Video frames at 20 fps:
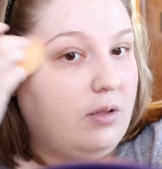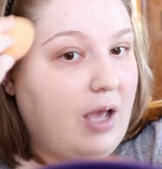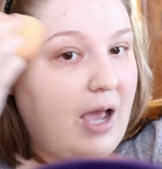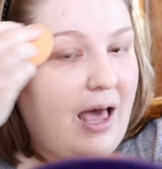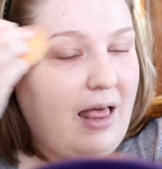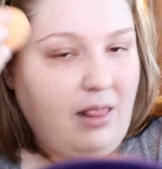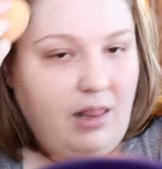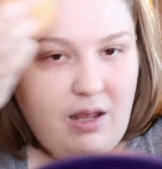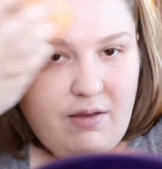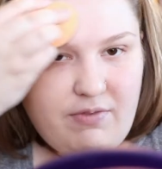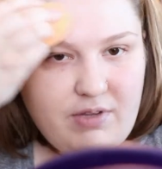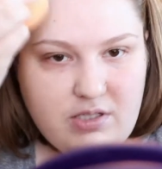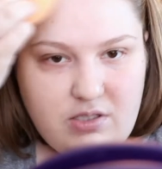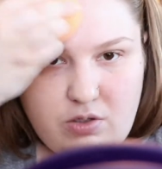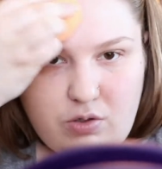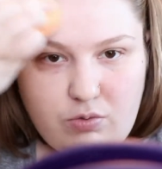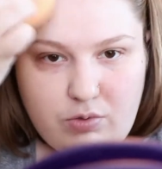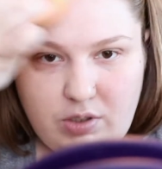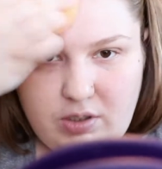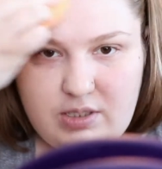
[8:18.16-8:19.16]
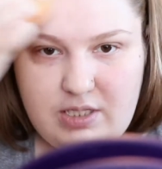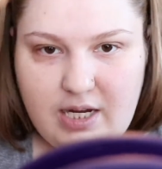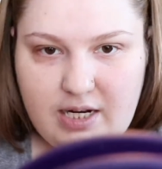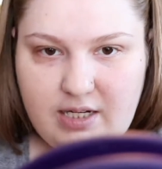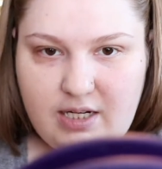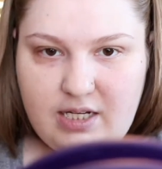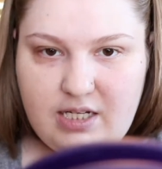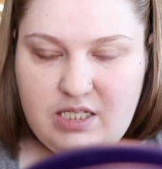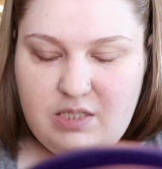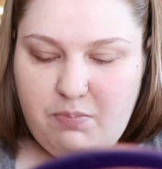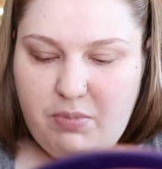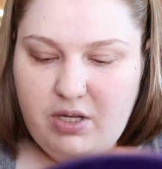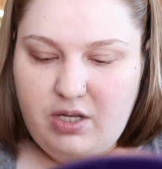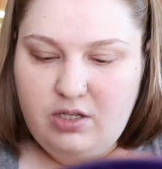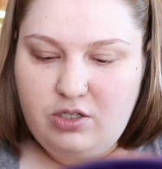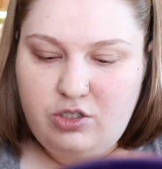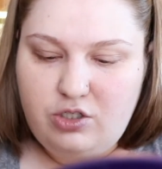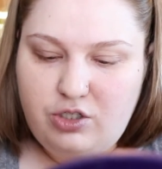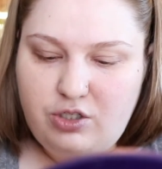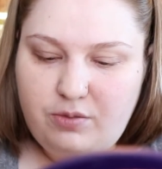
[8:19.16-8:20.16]
I love this little Real Technique
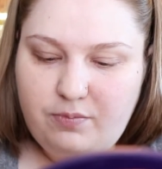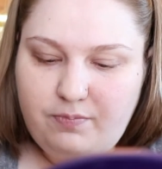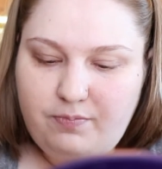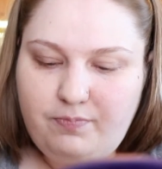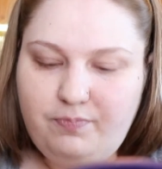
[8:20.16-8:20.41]
sponge.